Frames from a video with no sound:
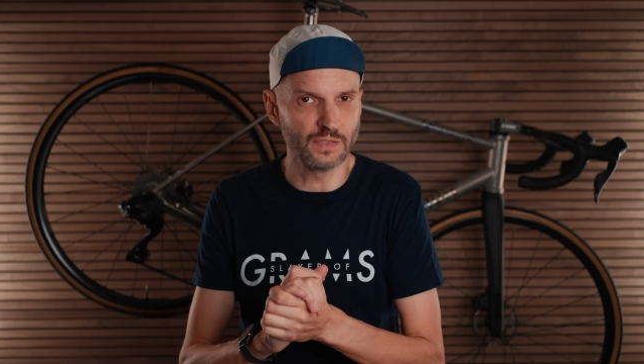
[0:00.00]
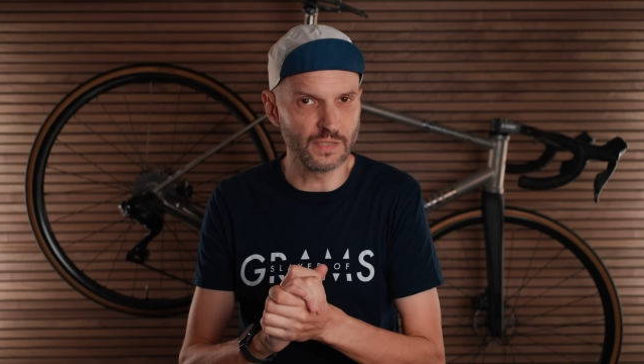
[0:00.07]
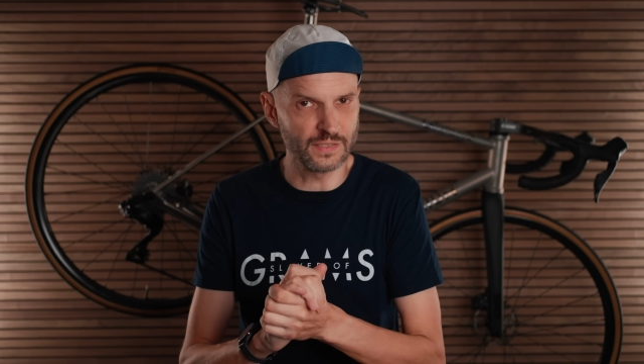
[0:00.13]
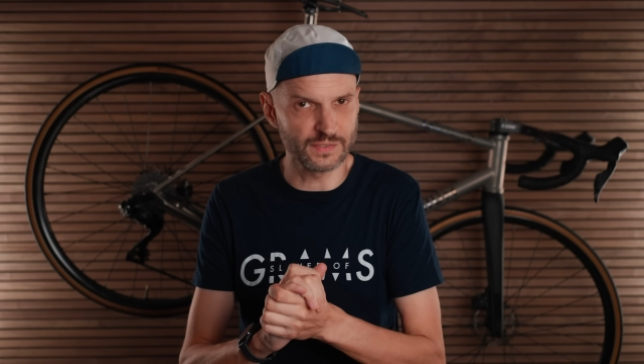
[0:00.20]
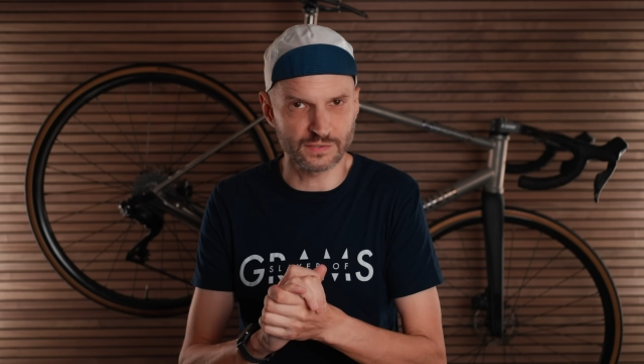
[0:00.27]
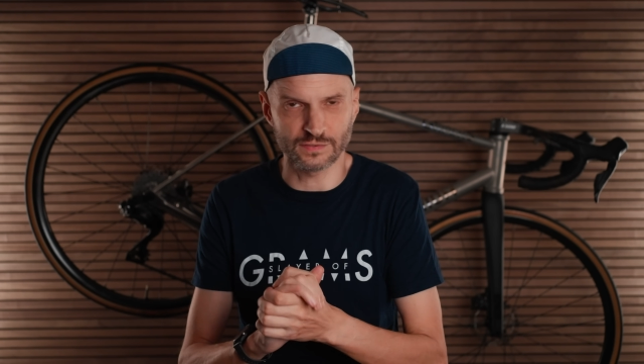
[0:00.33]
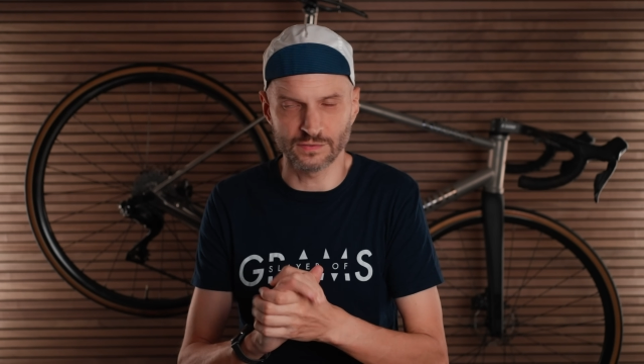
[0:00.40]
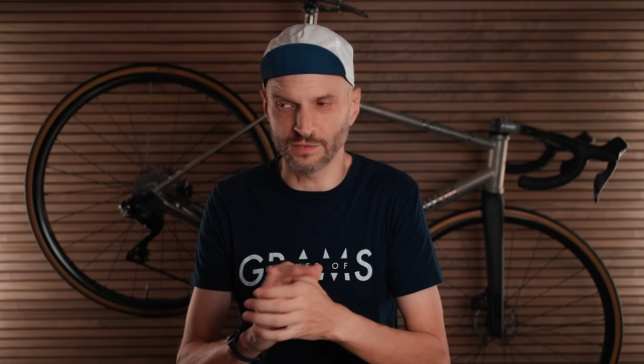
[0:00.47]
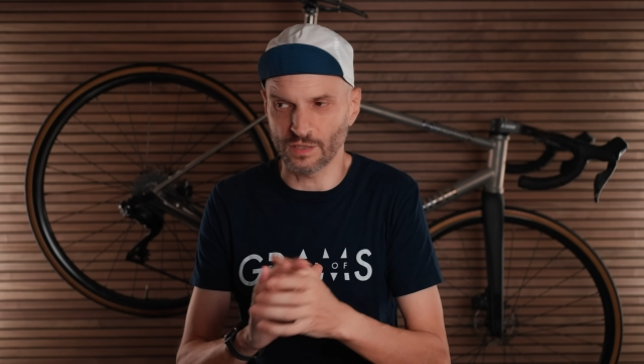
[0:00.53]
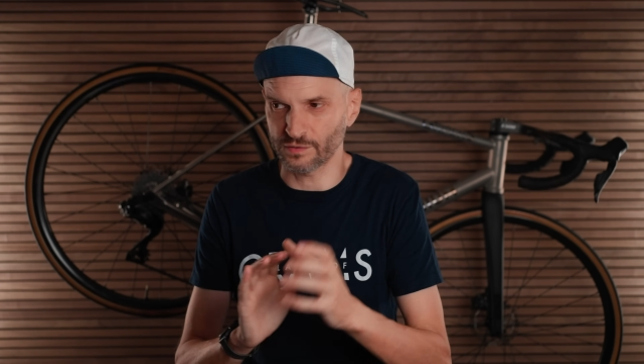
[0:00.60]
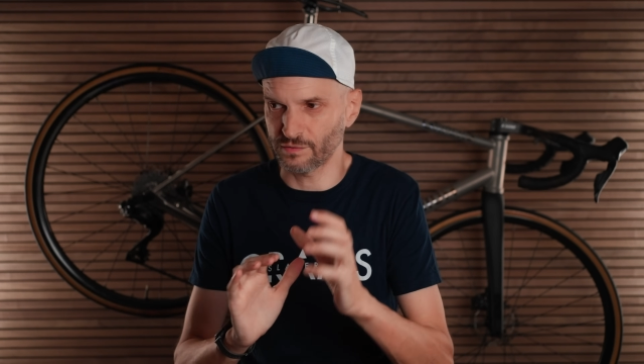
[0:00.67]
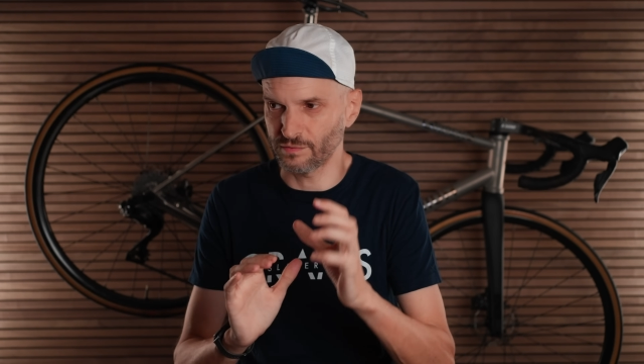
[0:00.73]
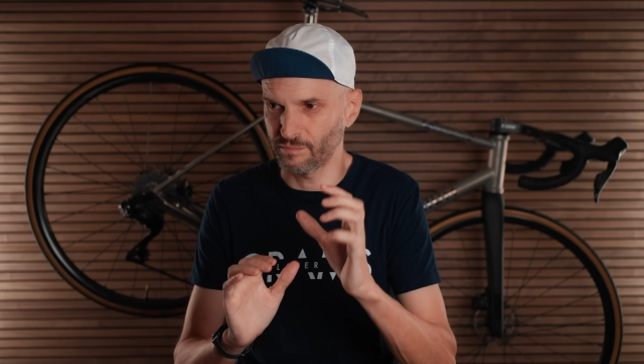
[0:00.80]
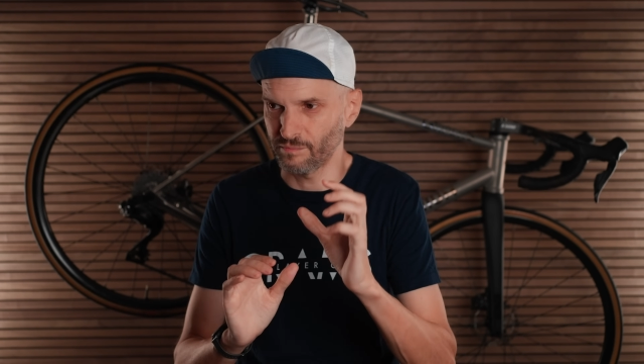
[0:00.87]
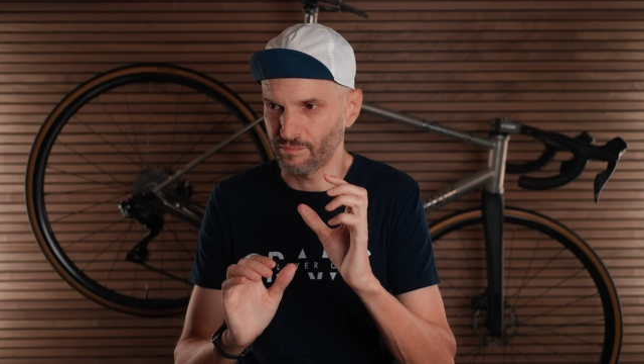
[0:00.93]
is
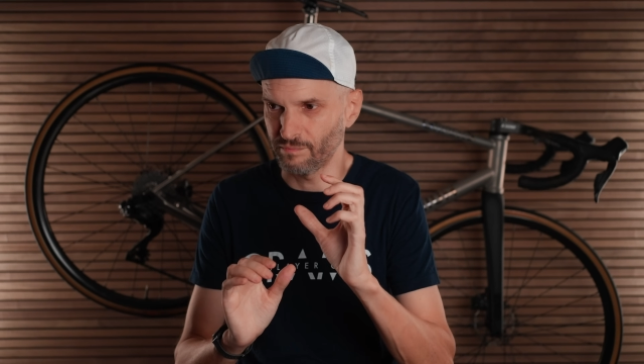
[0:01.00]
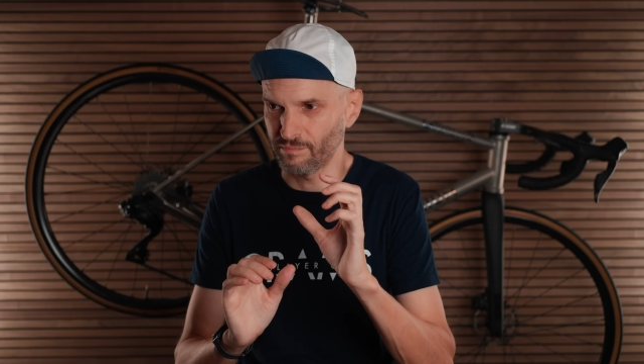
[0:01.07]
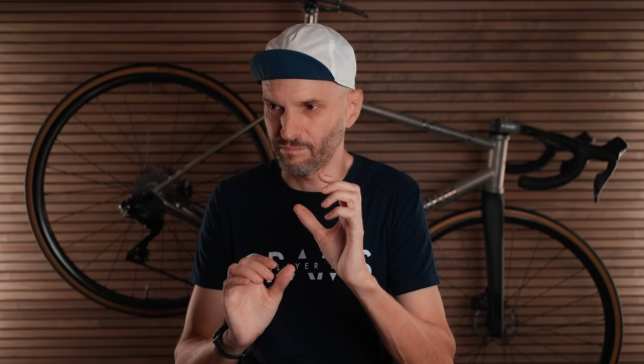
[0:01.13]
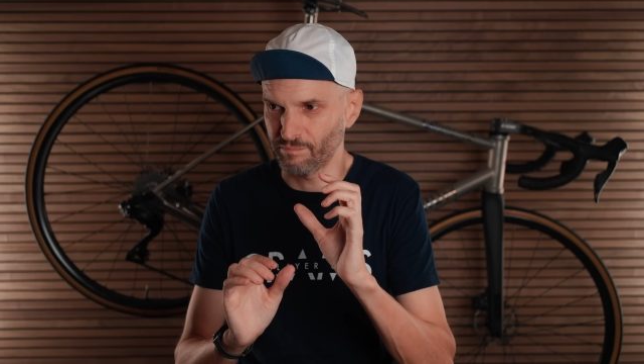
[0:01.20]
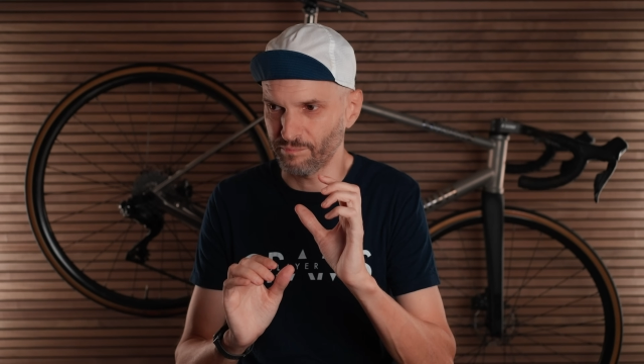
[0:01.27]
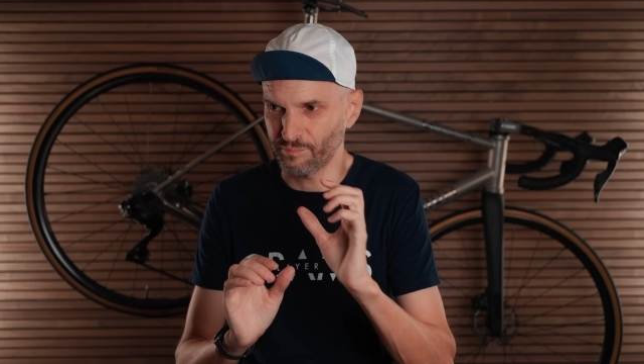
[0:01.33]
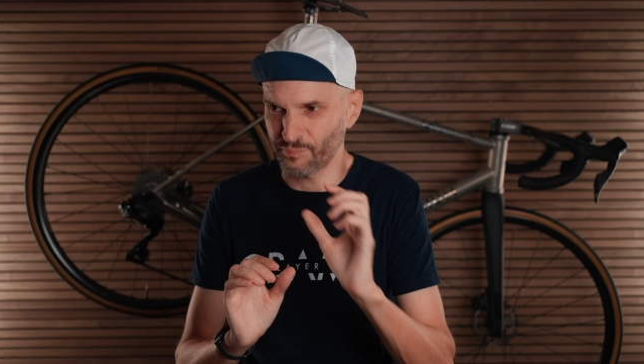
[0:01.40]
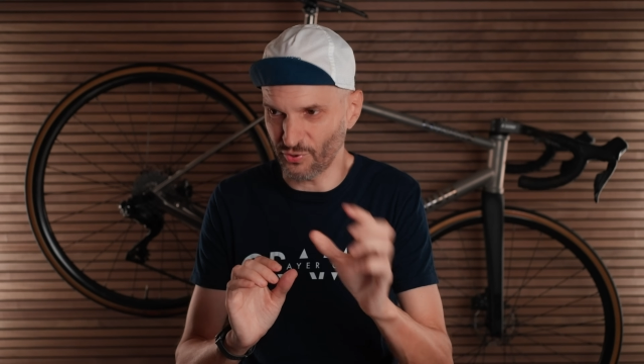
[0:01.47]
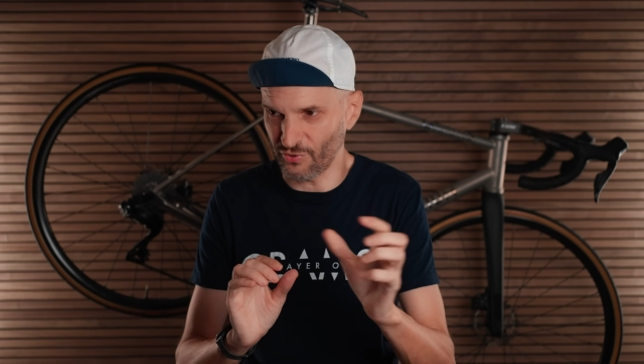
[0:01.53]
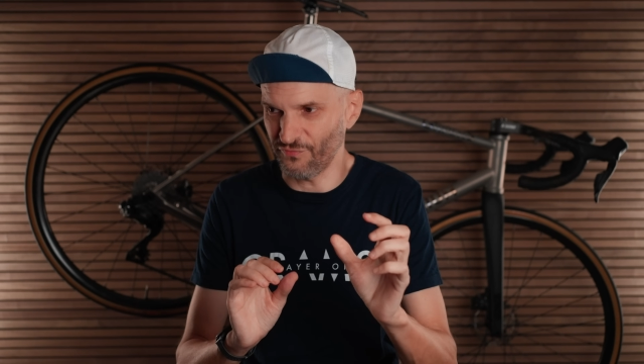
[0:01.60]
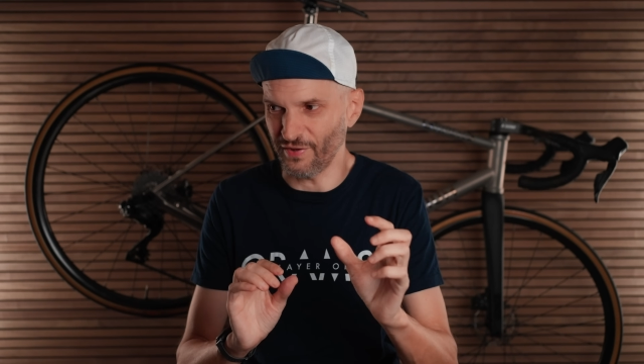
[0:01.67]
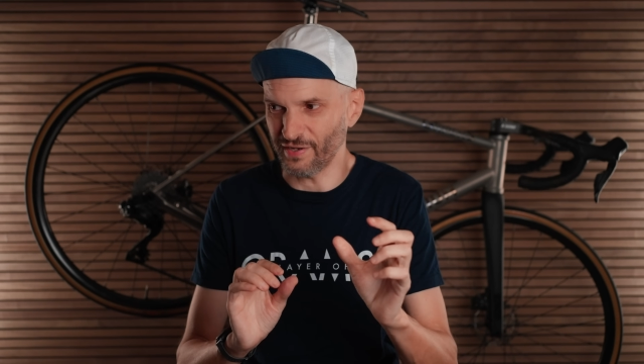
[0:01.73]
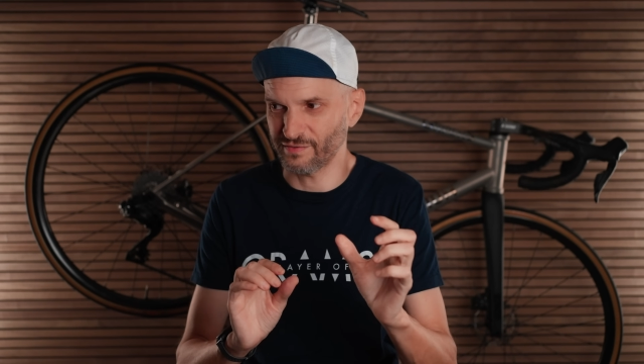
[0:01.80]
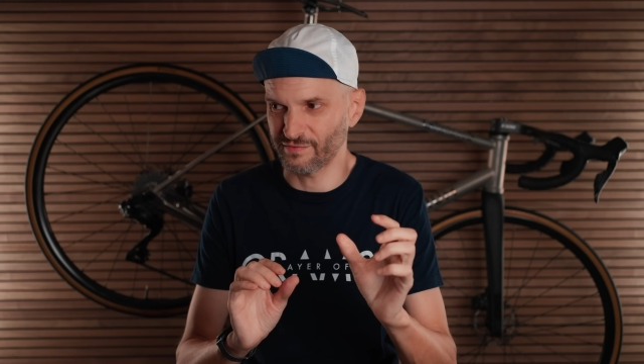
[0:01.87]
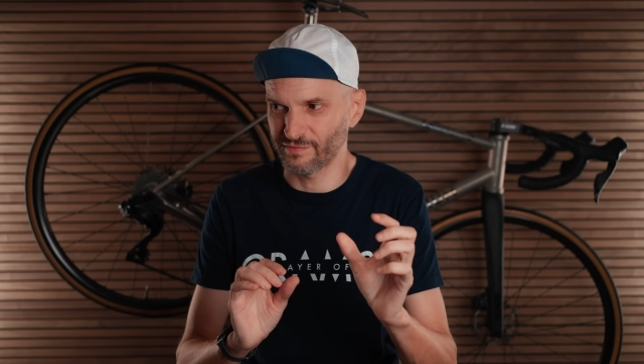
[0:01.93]
not
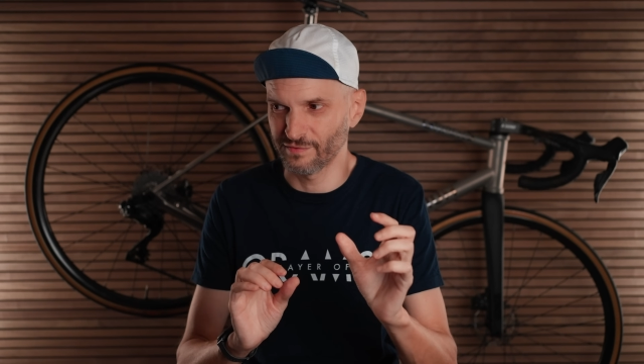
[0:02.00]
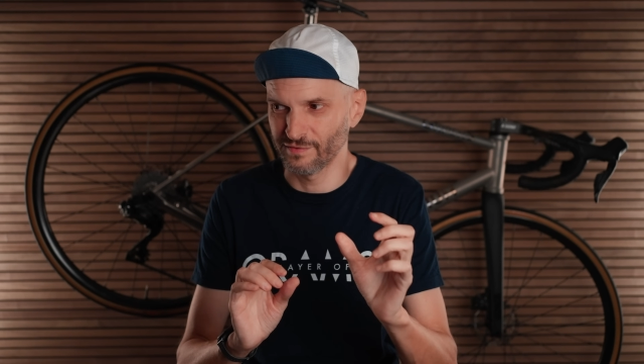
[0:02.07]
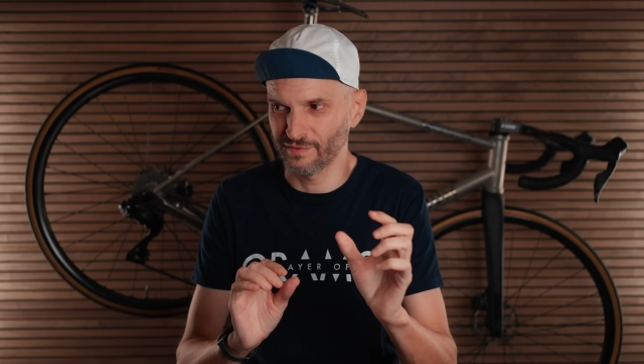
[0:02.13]
perfect.